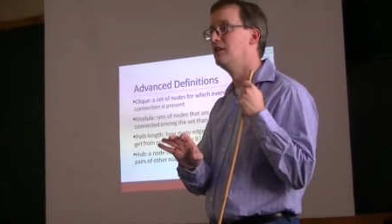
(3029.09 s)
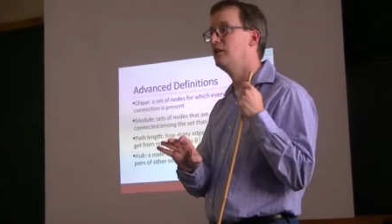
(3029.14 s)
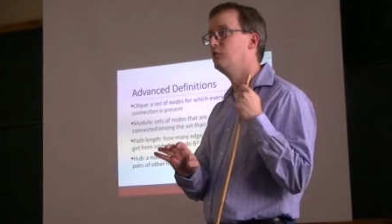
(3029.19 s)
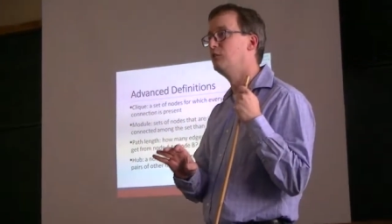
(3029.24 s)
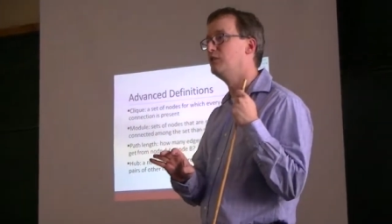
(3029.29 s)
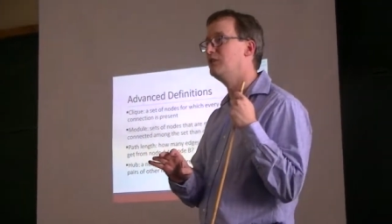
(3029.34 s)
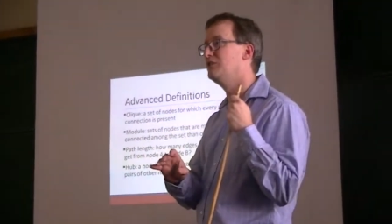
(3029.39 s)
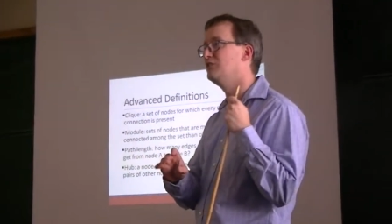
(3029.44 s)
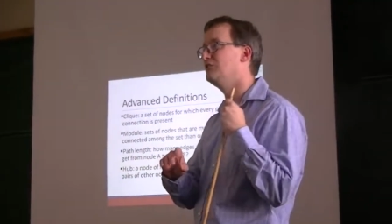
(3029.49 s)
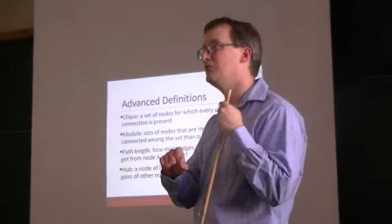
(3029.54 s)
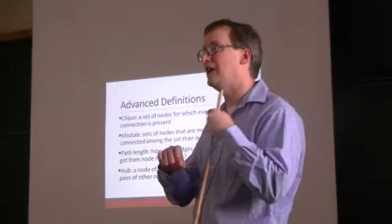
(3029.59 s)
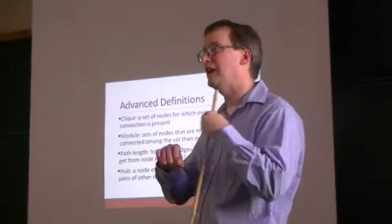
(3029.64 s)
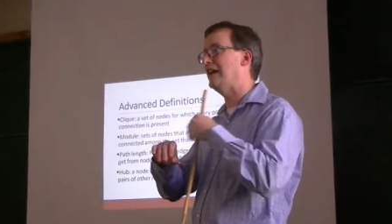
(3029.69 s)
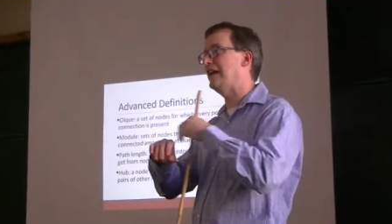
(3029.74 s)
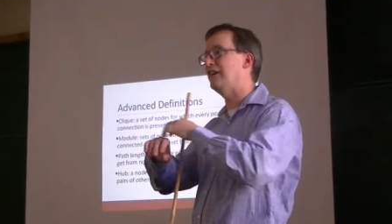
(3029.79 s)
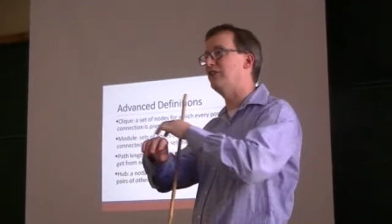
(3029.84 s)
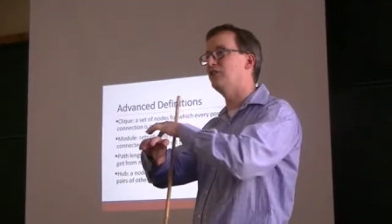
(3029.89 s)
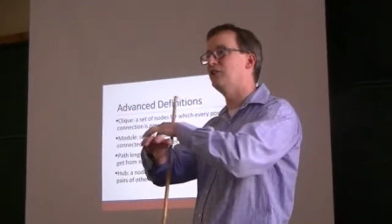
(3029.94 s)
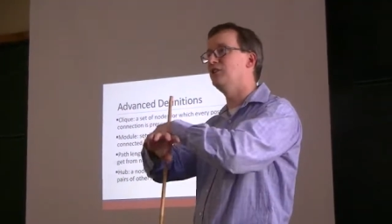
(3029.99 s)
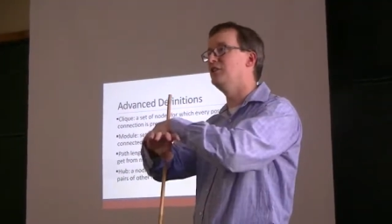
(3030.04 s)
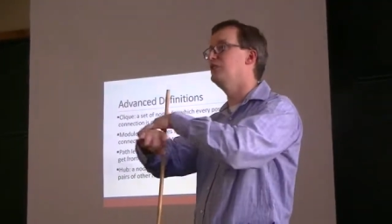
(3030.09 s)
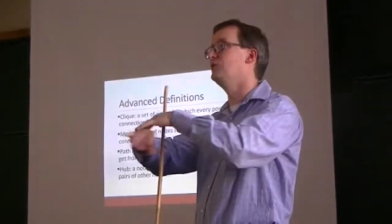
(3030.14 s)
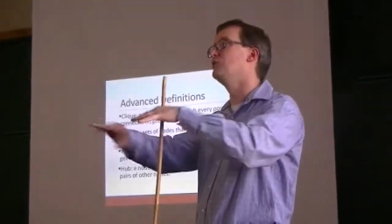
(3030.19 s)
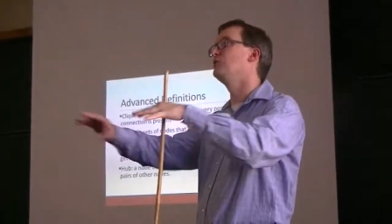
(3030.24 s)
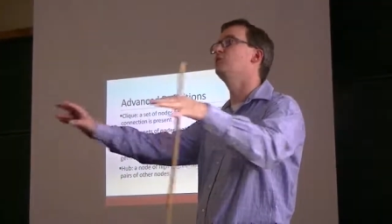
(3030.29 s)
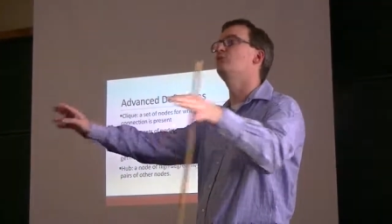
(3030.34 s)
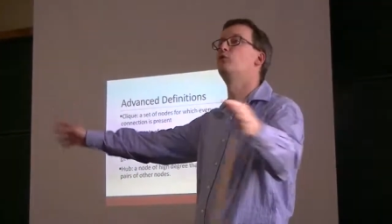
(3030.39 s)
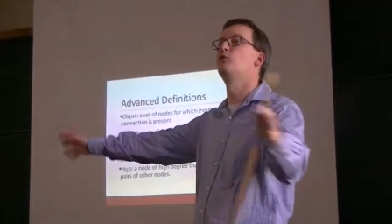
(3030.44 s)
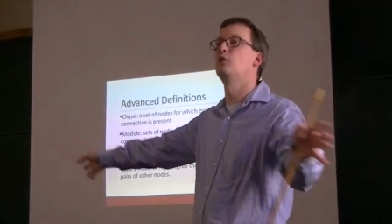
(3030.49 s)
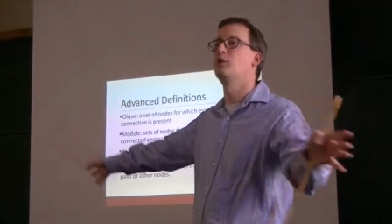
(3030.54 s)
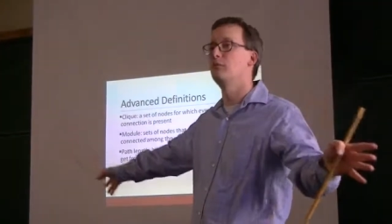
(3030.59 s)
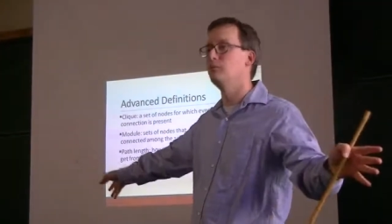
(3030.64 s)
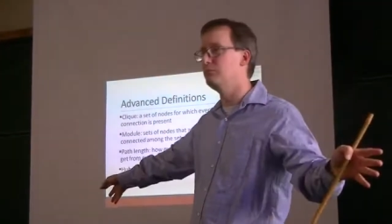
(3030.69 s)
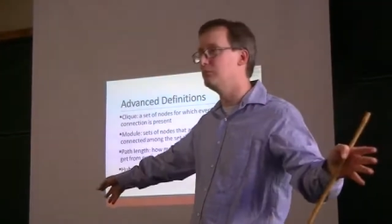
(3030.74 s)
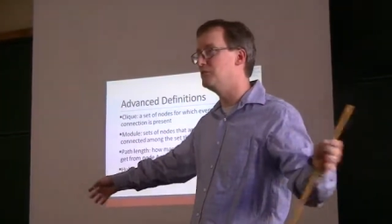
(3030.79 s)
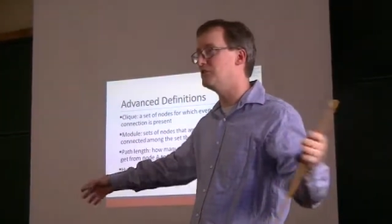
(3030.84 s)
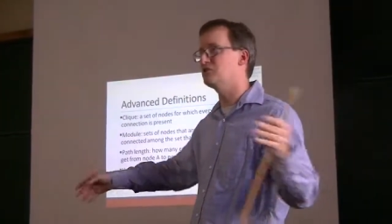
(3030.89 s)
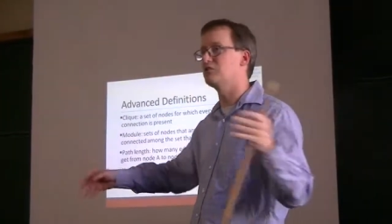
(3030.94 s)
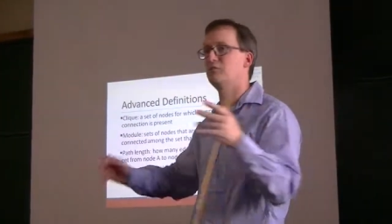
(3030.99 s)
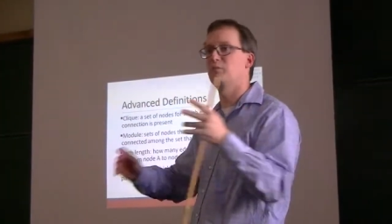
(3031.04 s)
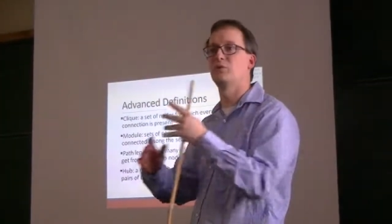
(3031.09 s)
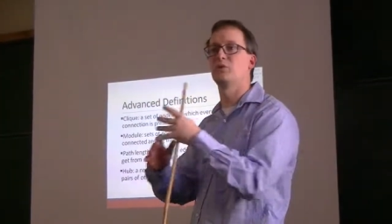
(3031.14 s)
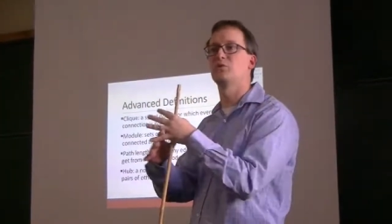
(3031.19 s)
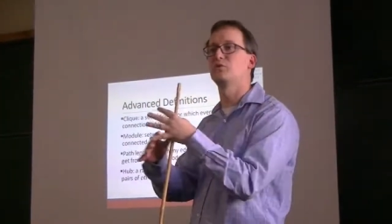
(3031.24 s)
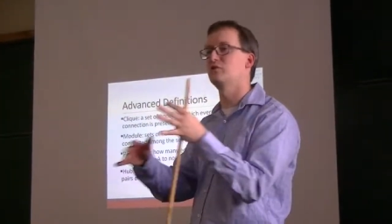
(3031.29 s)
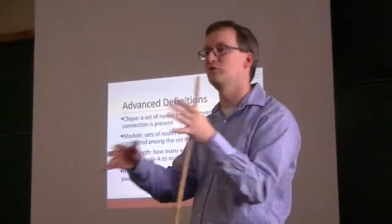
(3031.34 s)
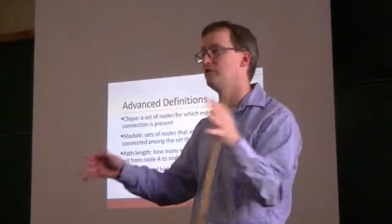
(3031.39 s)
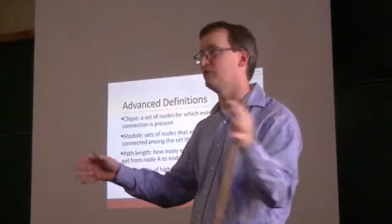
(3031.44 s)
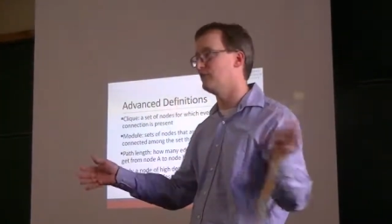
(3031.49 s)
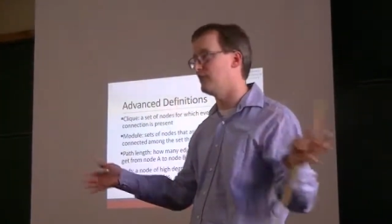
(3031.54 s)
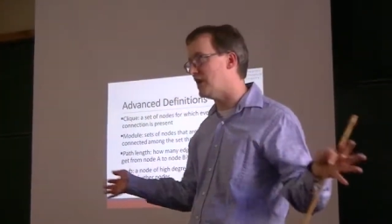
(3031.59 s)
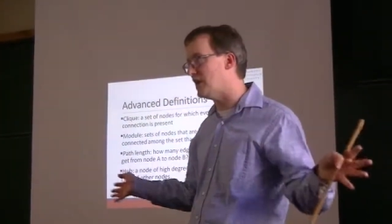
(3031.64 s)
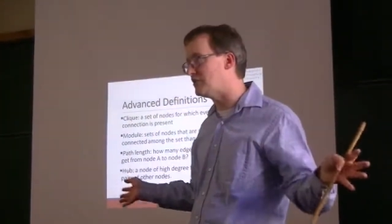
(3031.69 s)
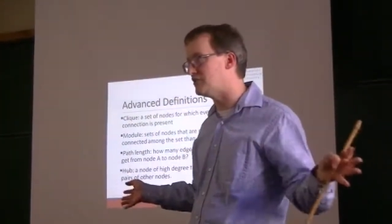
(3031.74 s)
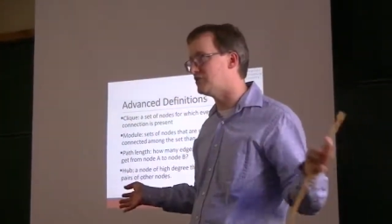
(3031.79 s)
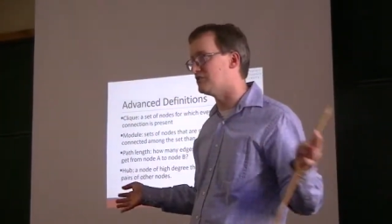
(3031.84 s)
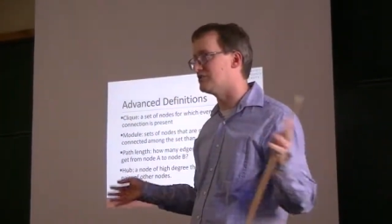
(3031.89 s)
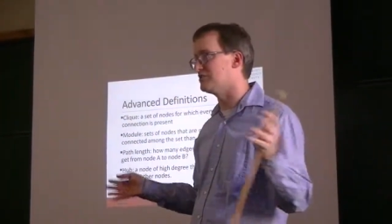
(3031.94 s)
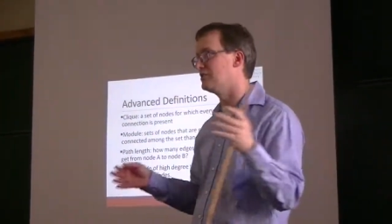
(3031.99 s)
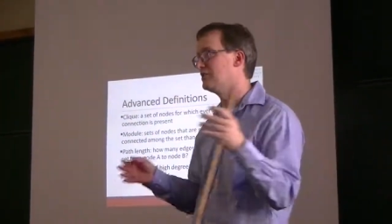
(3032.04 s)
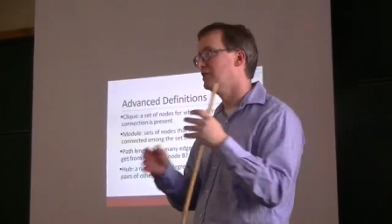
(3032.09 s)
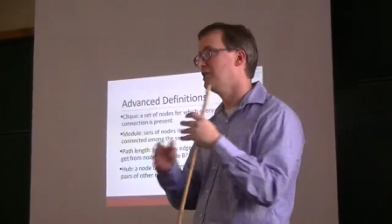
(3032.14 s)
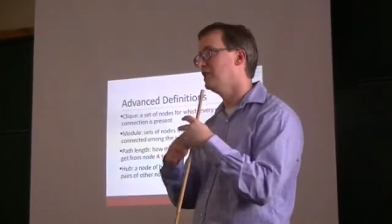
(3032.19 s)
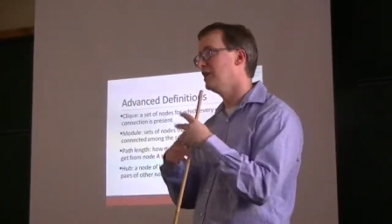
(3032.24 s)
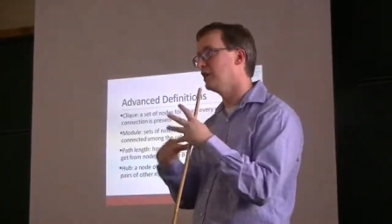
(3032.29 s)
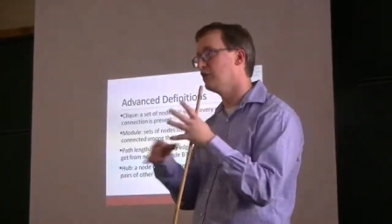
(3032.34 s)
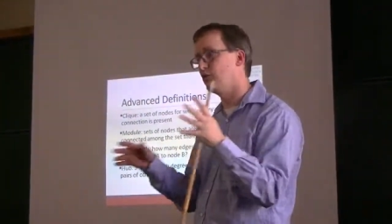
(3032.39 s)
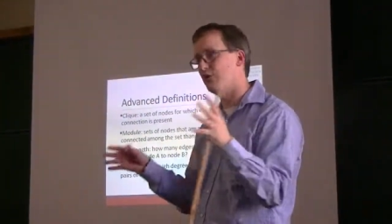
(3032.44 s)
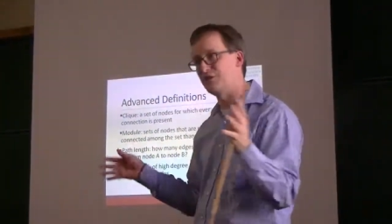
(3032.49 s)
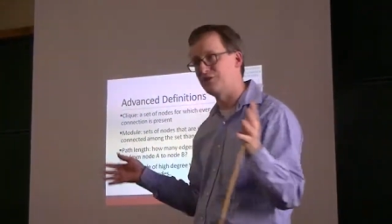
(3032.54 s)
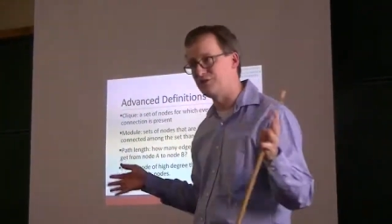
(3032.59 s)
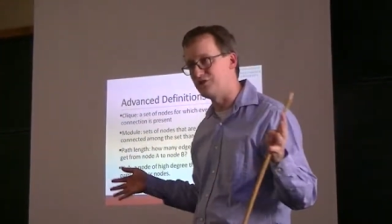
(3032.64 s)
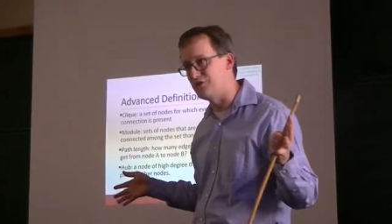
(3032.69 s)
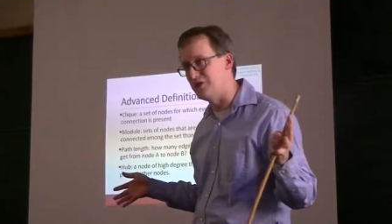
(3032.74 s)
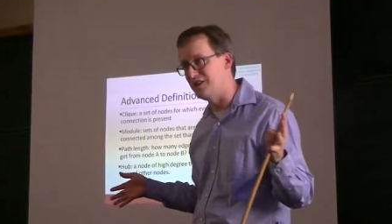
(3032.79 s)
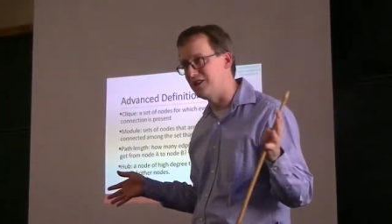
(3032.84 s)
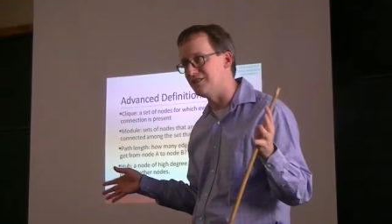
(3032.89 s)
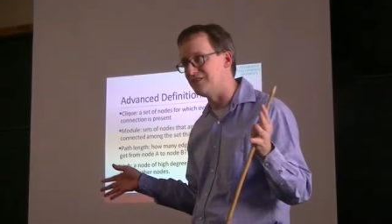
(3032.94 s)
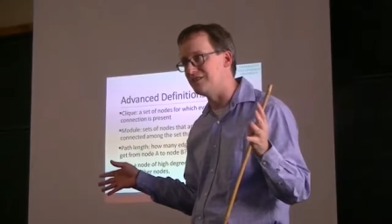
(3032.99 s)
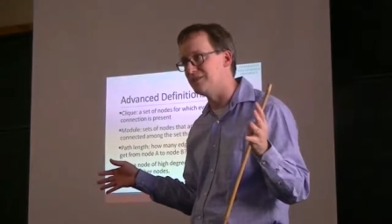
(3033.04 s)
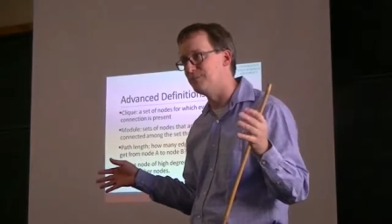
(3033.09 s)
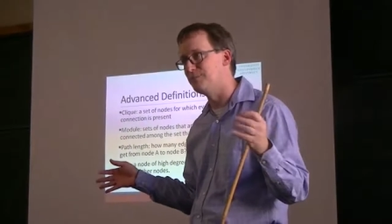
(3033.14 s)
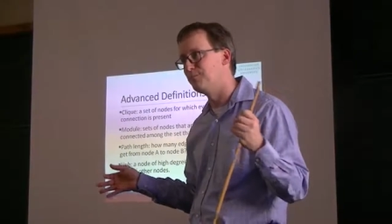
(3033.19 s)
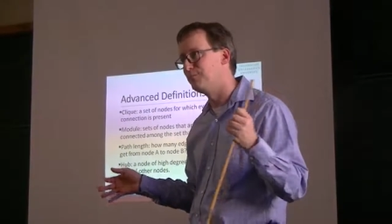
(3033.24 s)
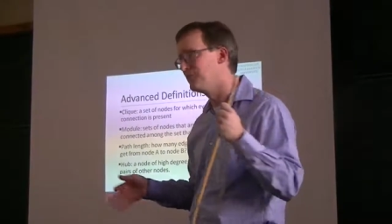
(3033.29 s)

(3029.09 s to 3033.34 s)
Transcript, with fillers: we do not have a uniform distribution of edges across genes.